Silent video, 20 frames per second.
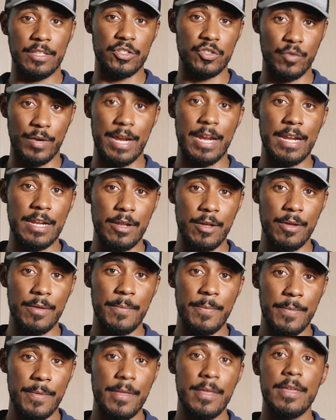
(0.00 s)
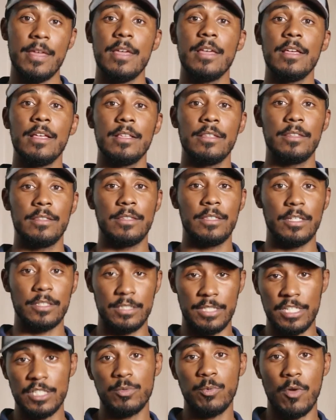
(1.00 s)
the drain, the
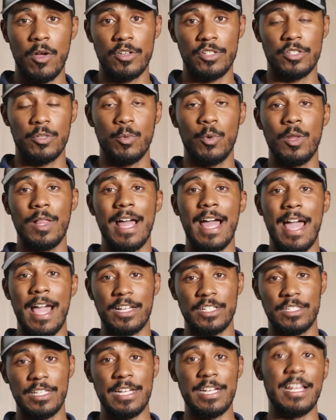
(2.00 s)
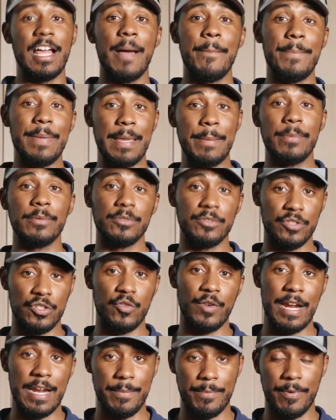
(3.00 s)
dishwasher will actually not be able to
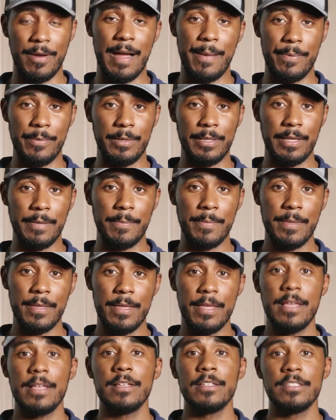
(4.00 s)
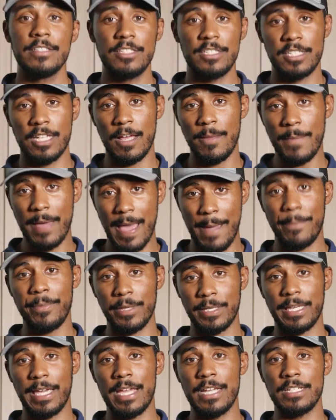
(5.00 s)
drain properly. Some
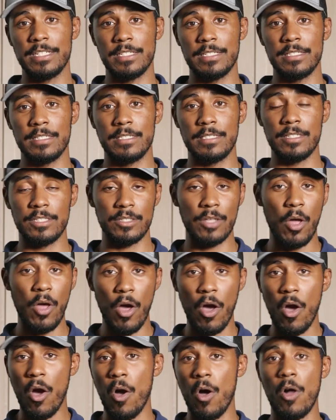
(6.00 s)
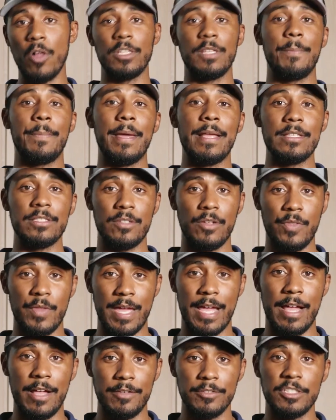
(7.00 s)
applications, this all depends on
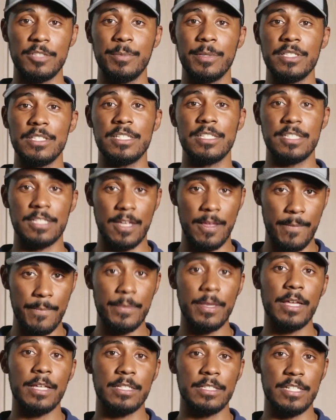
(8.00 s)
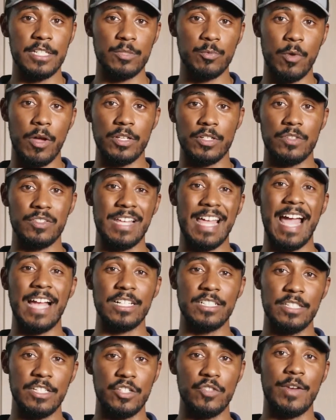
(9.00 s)
the house, but some dishwashers
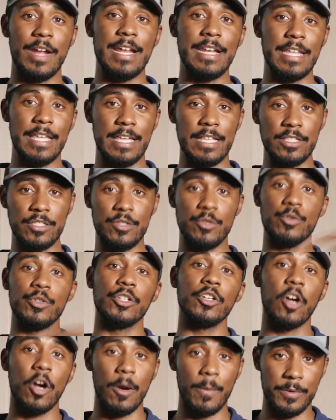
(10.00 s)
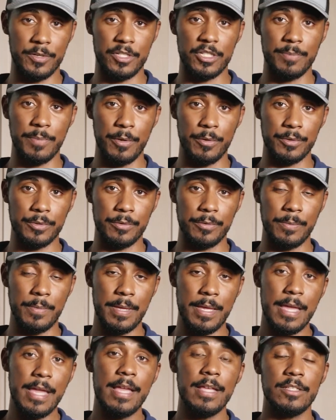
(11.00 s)
actually drain into the garbage disposal.
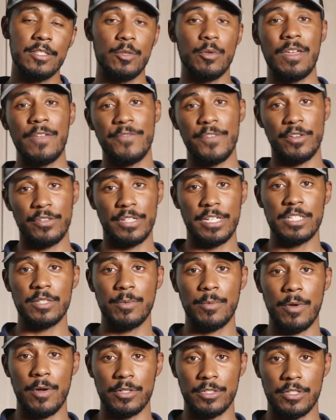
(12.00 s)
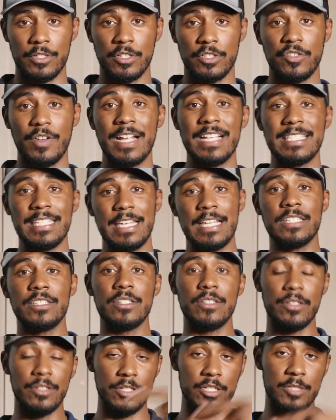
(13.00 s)
So if your dishwasher drains
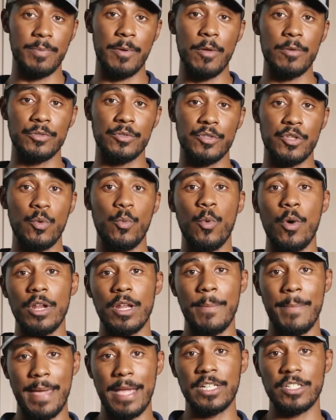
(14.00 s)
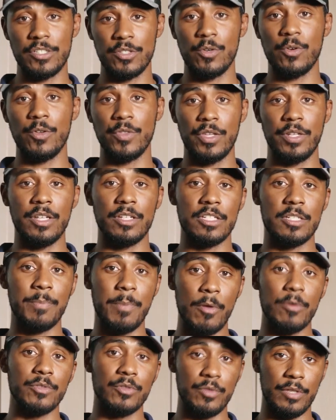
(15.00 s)
into the disposal, you wanna make sure that the
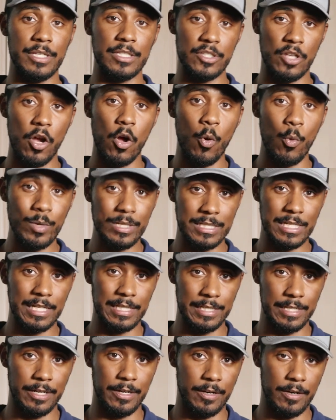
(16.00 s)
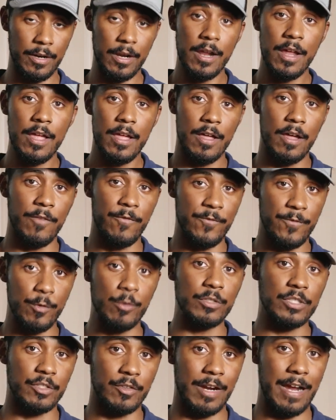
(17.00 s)
disposal is always clear of
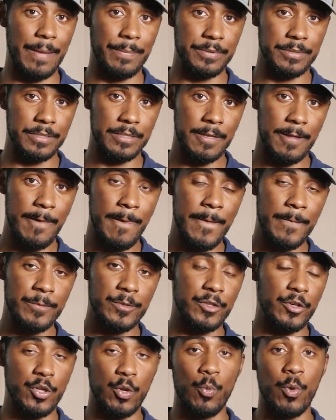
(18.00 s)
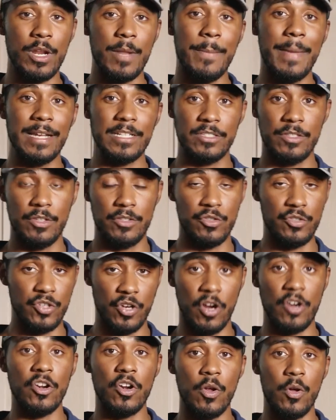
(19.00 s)
food scraps. So you wanna make sure that you
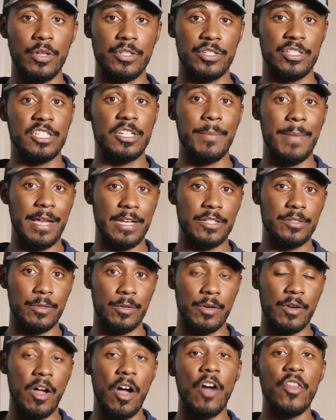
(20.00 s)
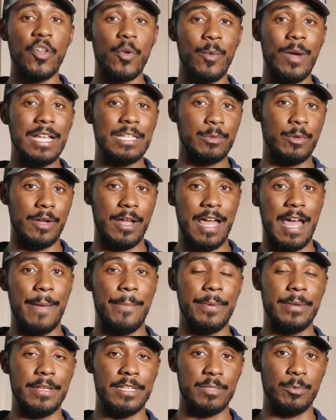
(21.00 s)
turn it on just to make sure. Otherwise what'll
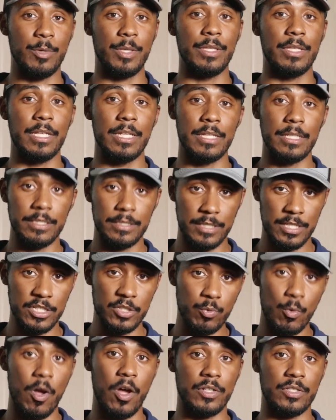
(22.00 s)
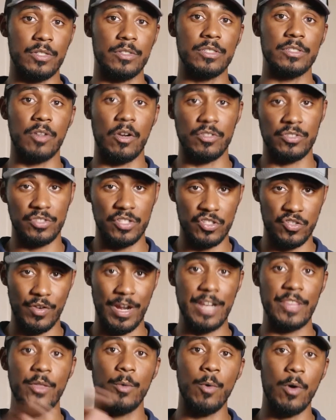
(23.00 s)
happen is when the dishwasher starts to
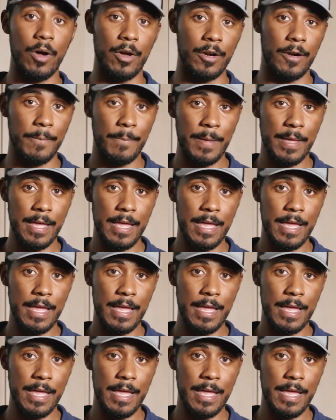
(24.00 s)
drain the water,